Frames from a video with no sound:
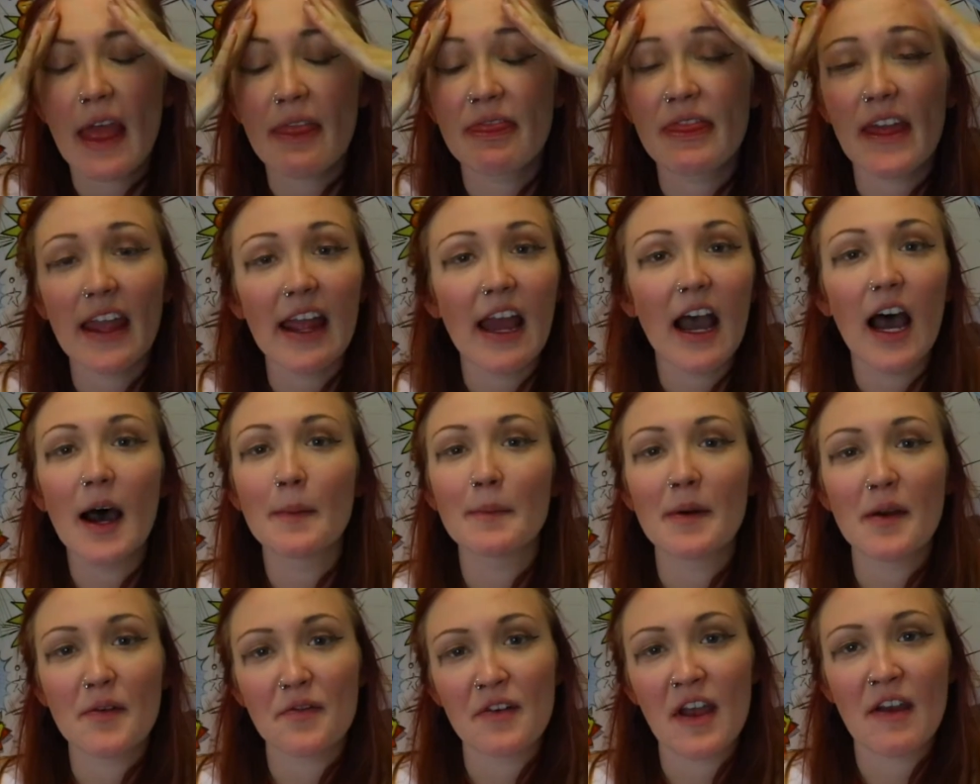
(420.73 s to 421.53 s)
They are
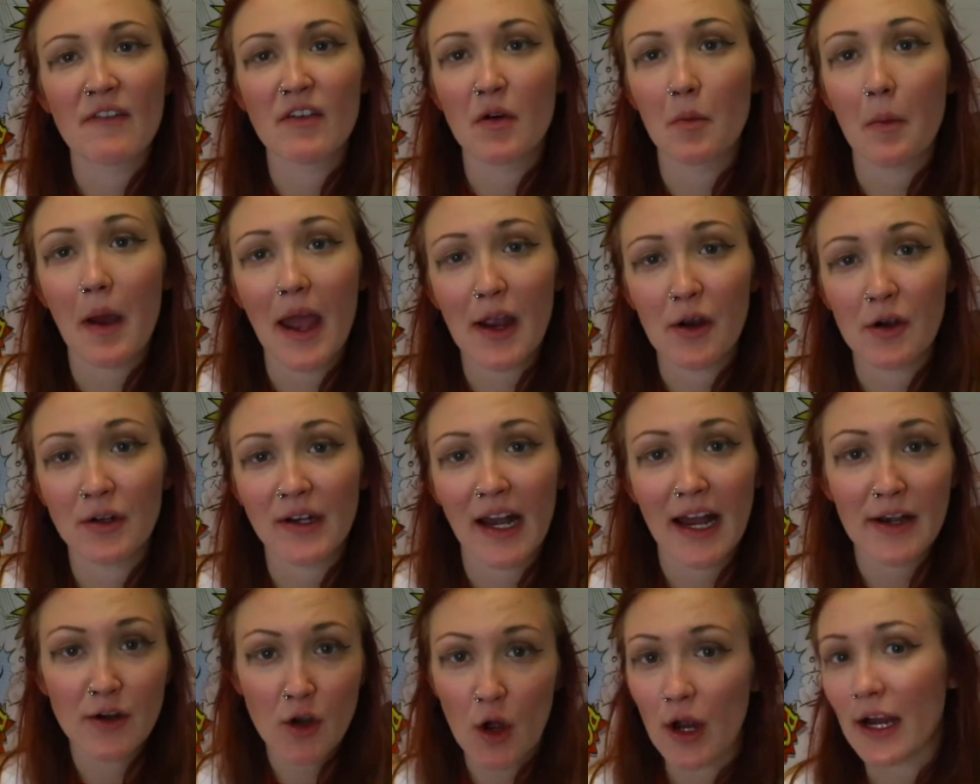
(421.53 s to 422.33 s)
my favourite. Why
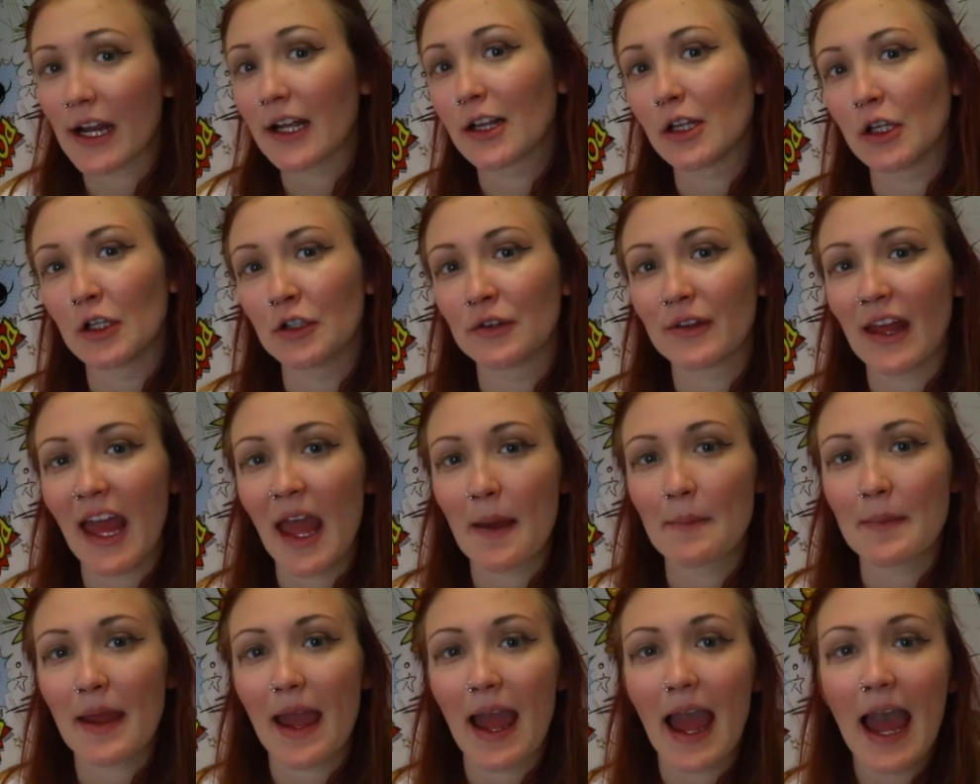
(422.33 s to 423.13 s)
could I not include
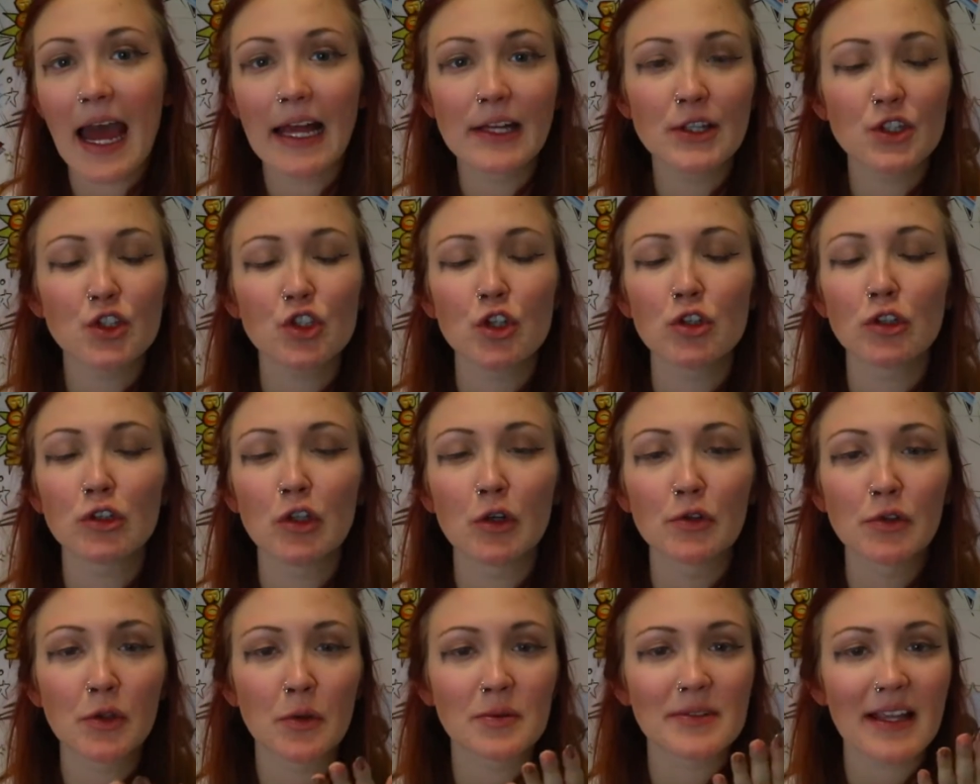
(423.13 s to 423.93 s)
them? Han
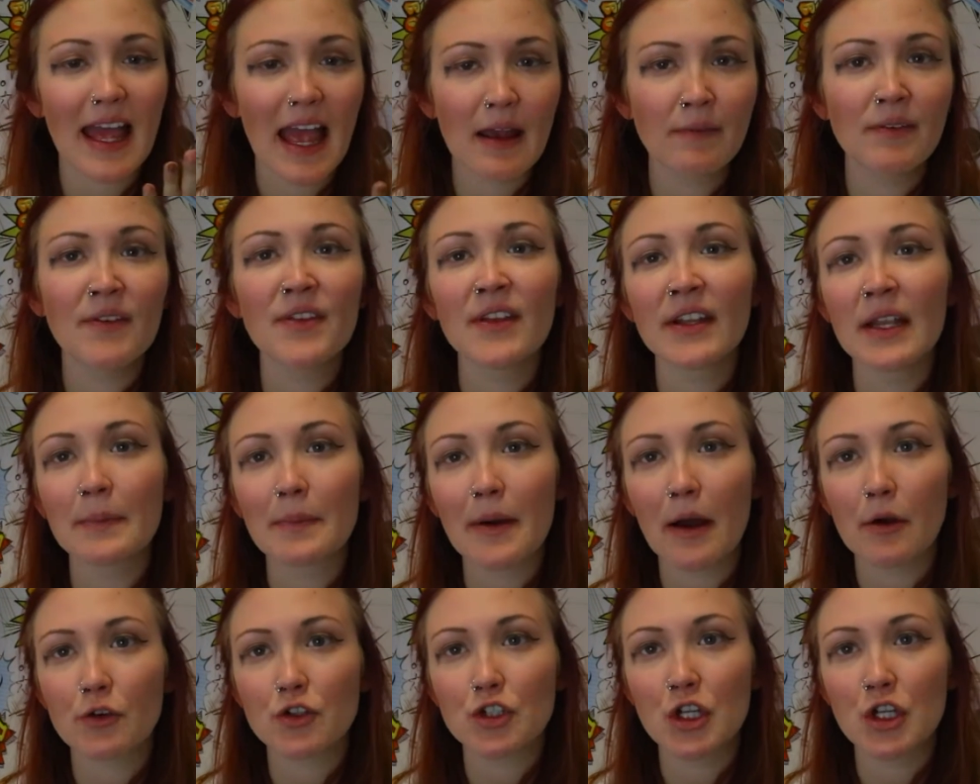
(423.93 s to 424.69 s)
Solo knows everything about